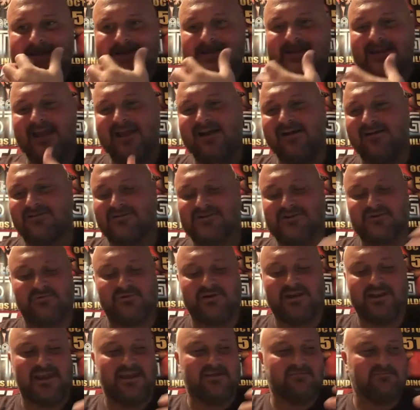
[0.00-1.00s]
character
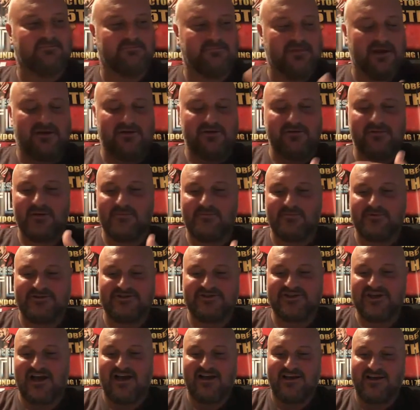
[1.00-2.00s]
when they paired him up with
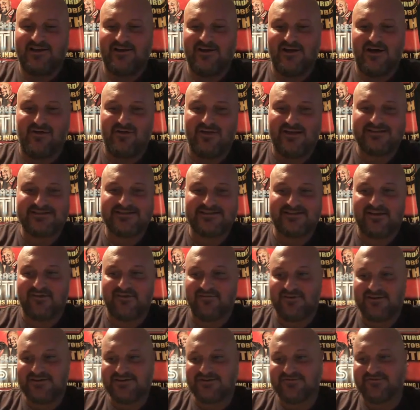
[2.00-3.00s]
China and all that
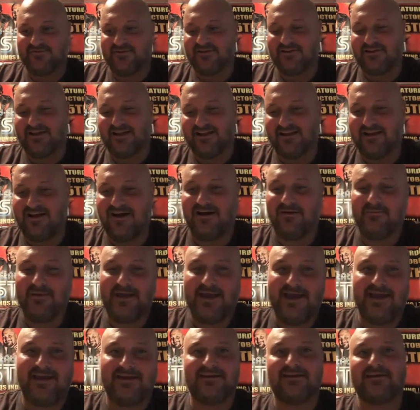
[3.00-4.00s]
stuff. I just felt like, oh,
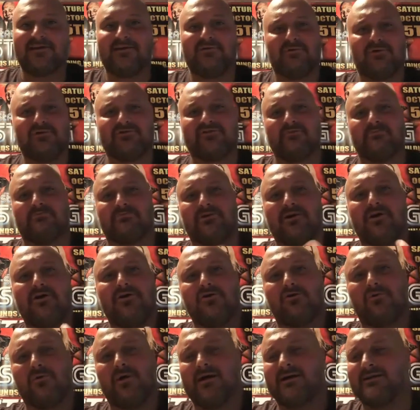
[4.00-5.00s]
man, he wasn't
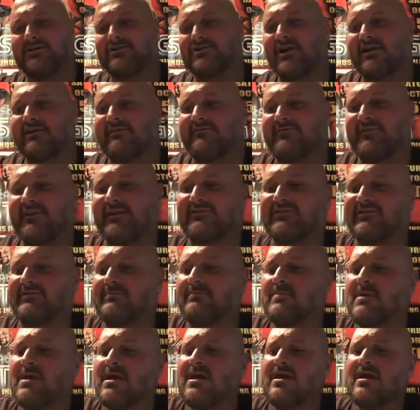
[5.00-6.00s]
broke. Why are you trying to fix
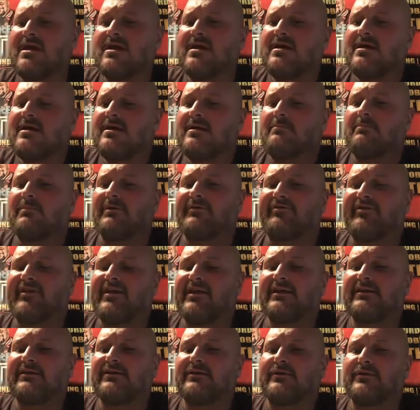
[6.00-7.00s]
him? But
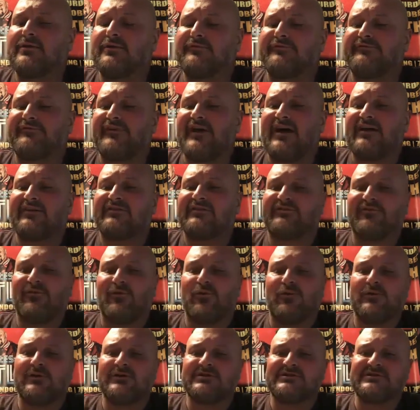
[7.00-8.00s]
then you fast
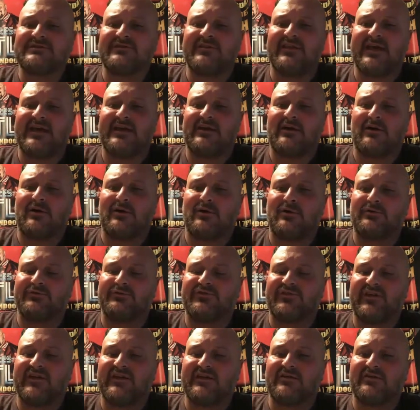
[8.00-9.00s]
forward to that whole
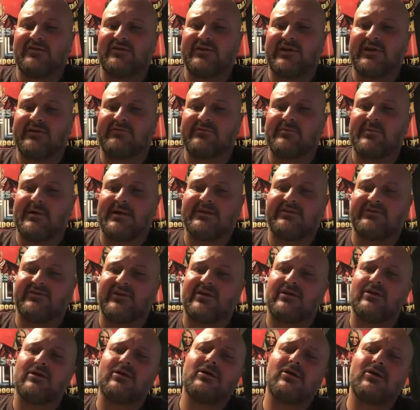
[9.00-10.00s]
deal, and everybody's
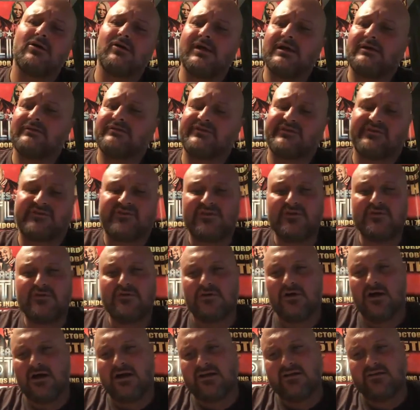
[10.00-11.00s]
like, "Oh, that was the two
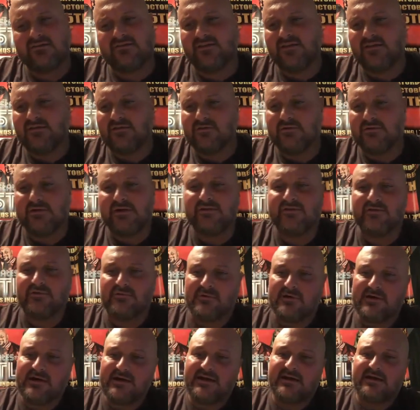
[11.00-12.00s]
greatest in the
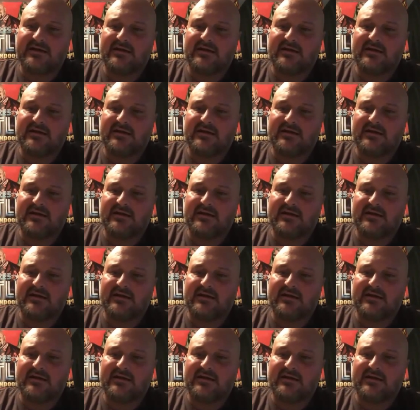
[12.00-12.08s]
ring at